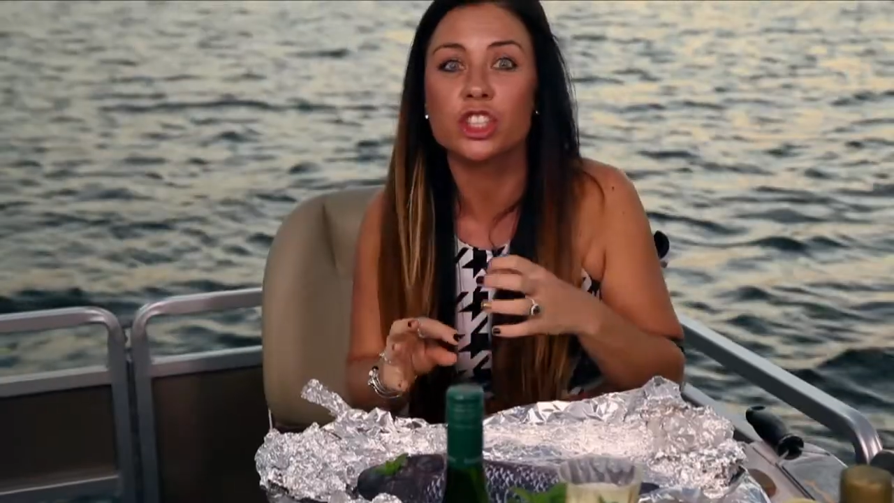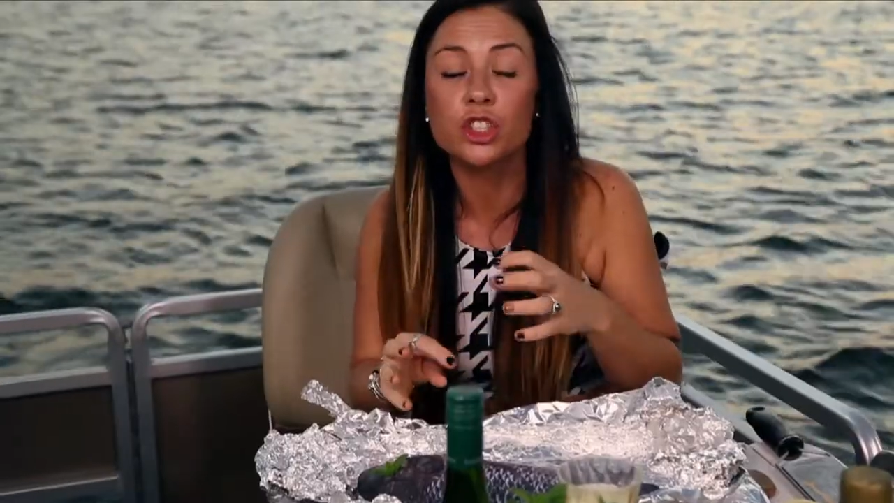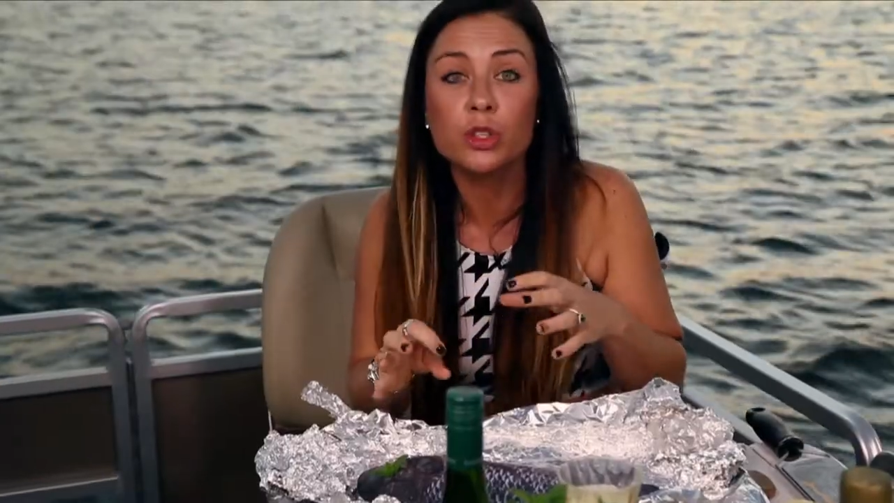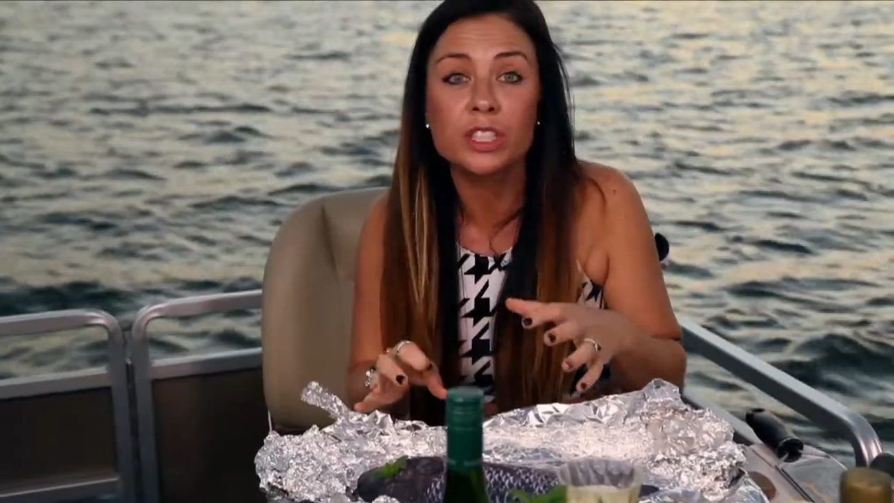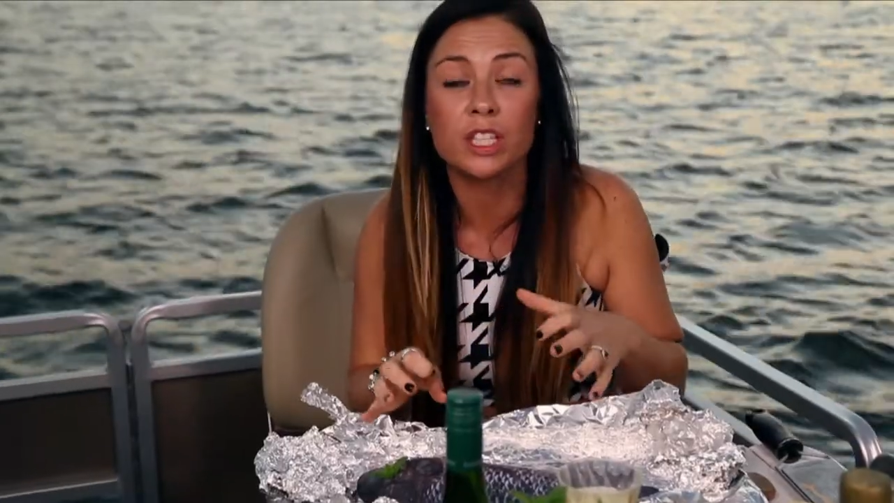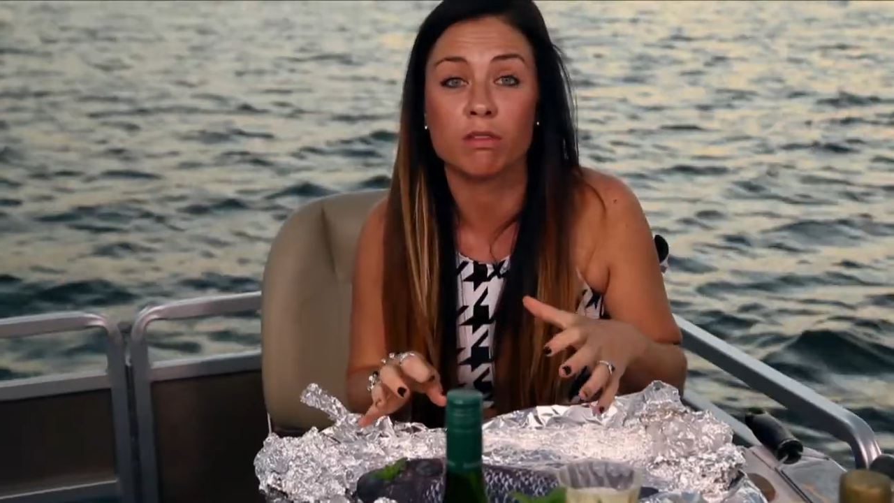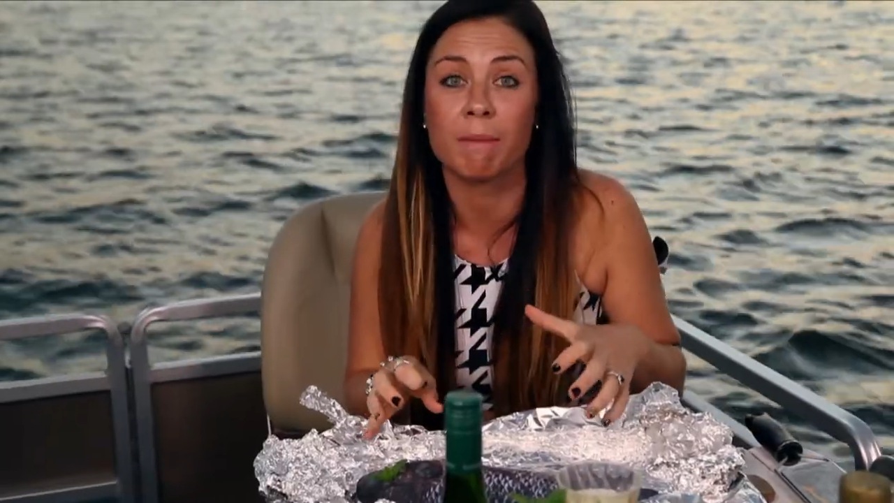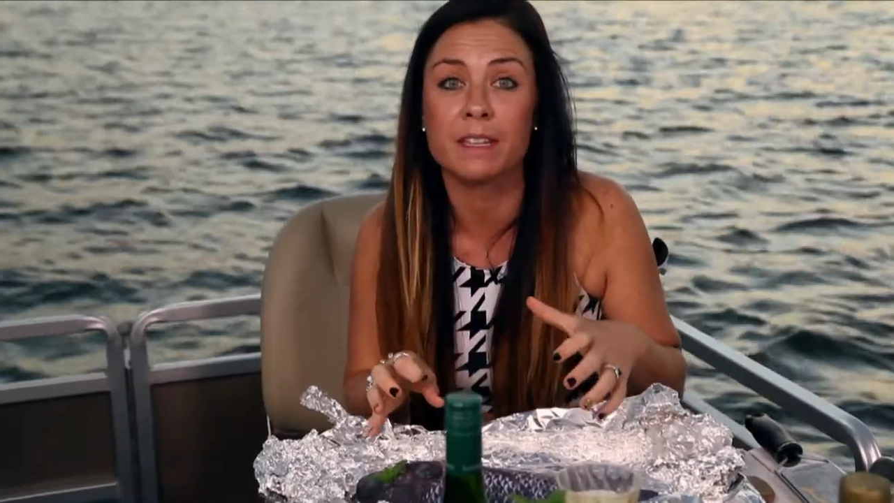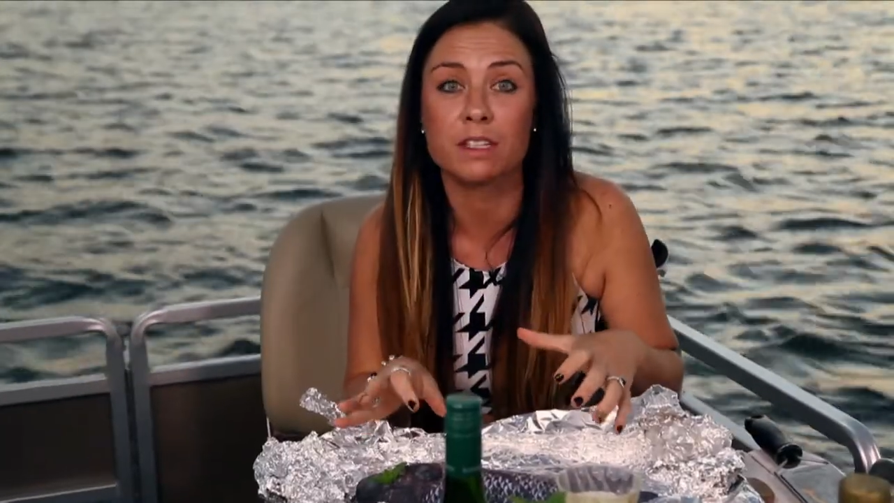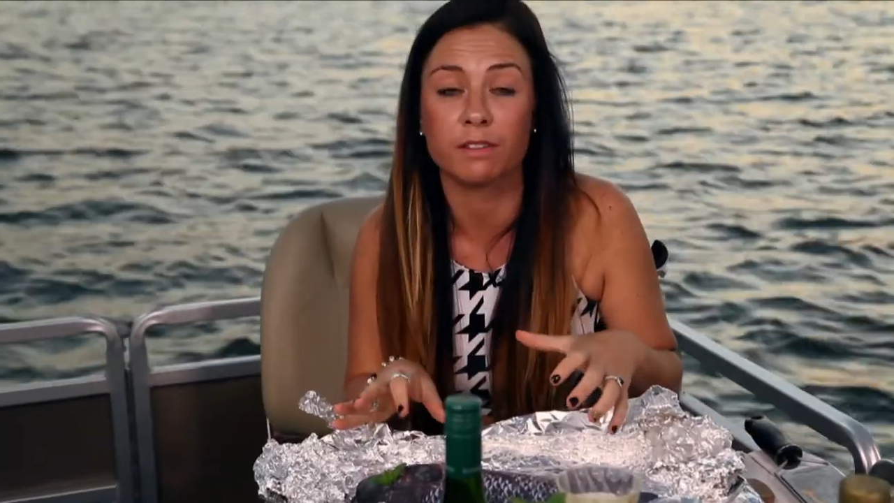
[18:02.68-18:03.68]
juices from
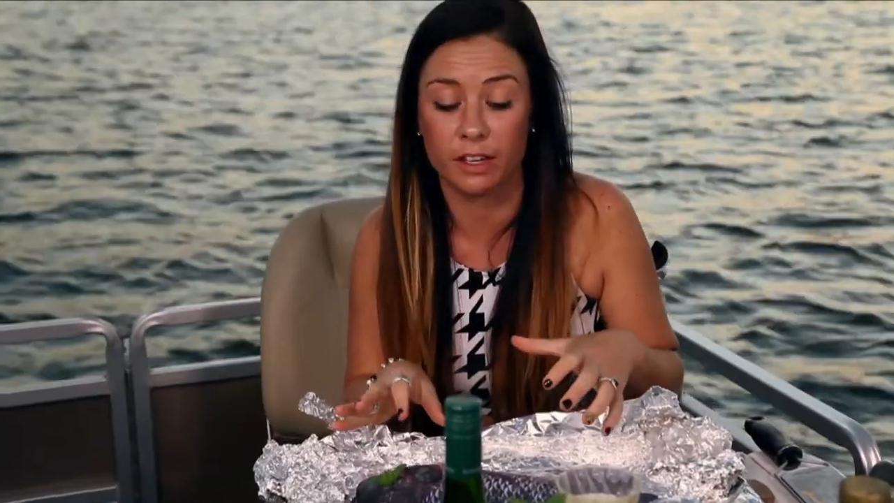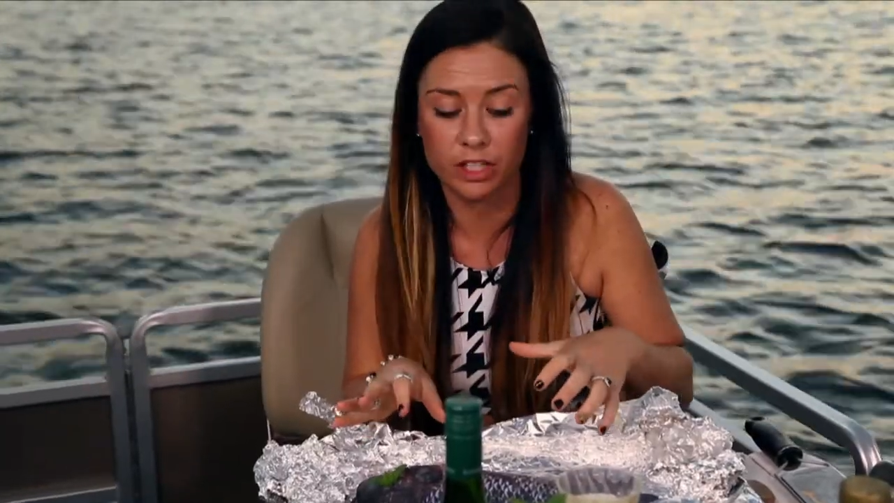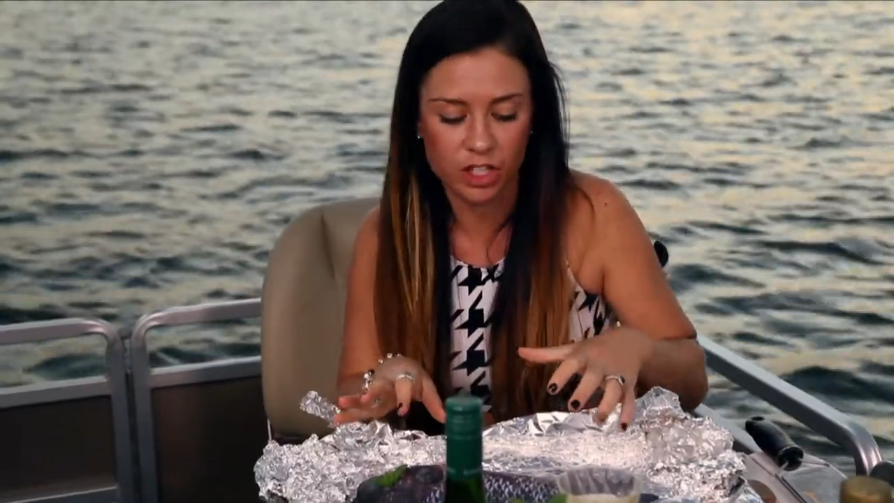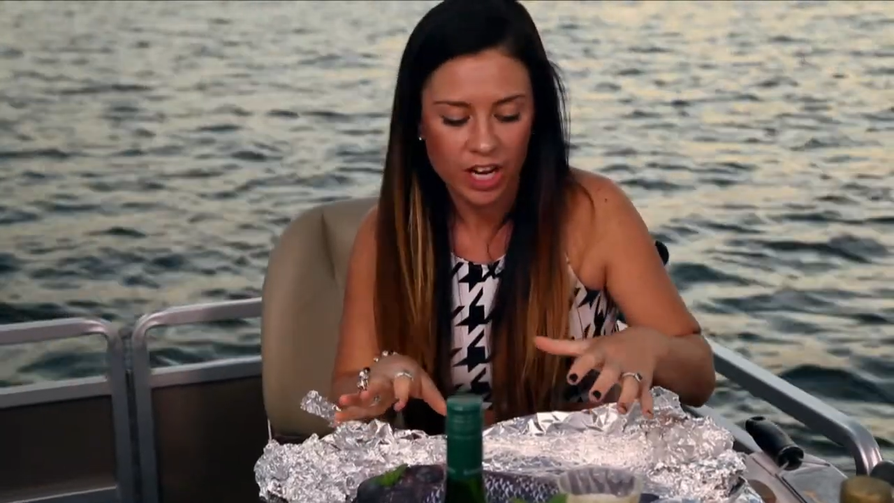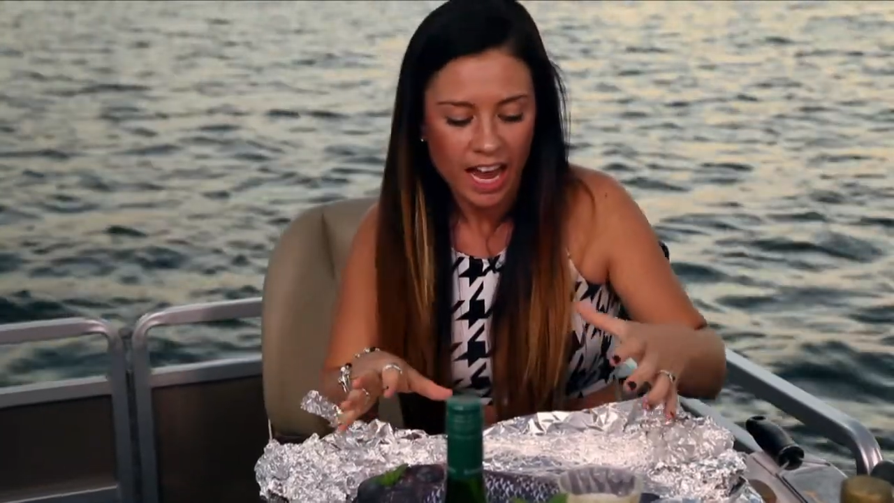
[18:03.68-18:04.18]
this fish,